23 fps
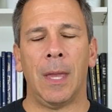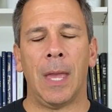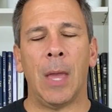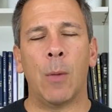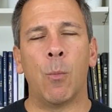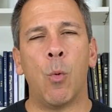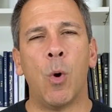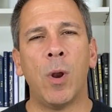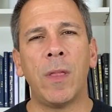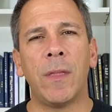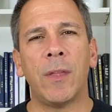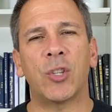
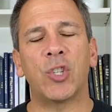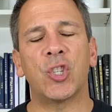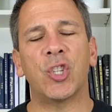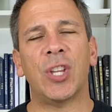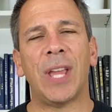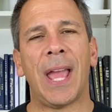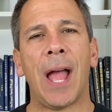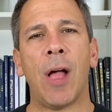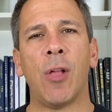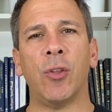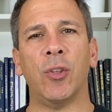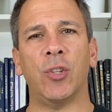And one of the
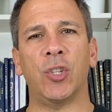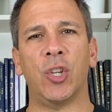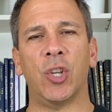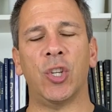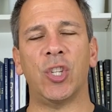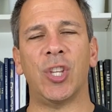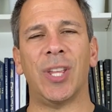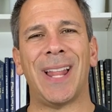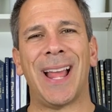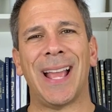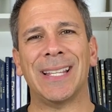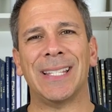
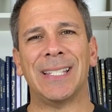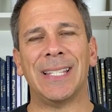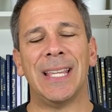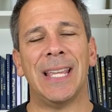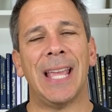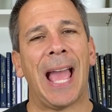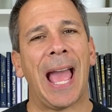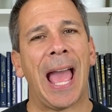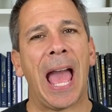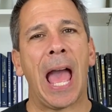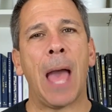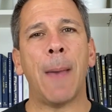challenges that I
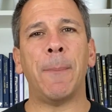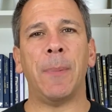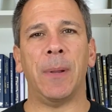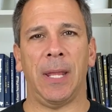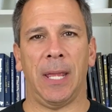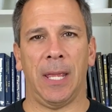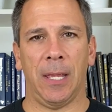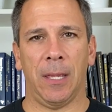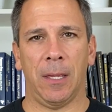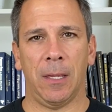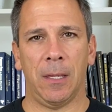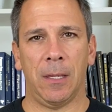see
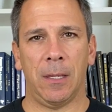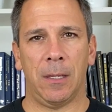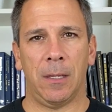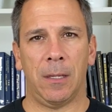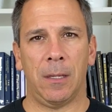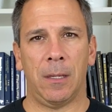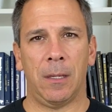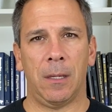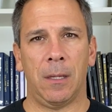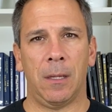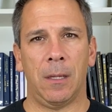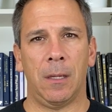happening
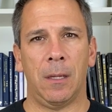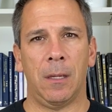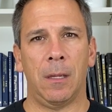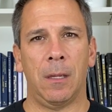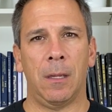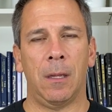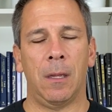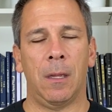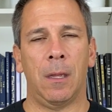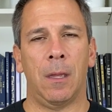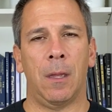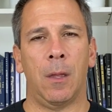
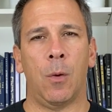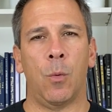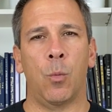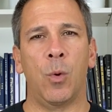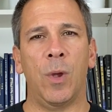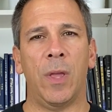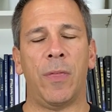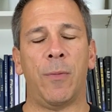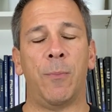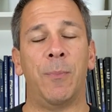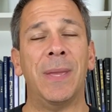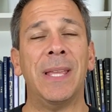
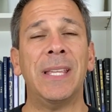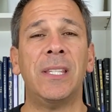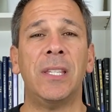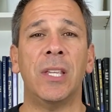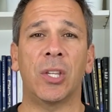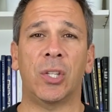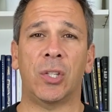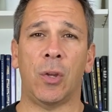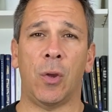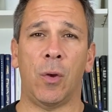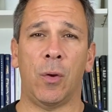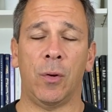with
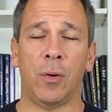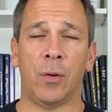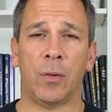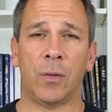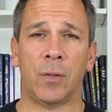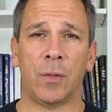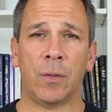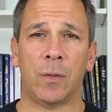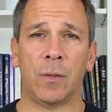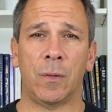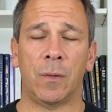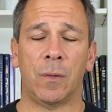business
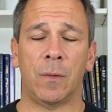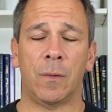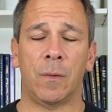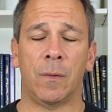owners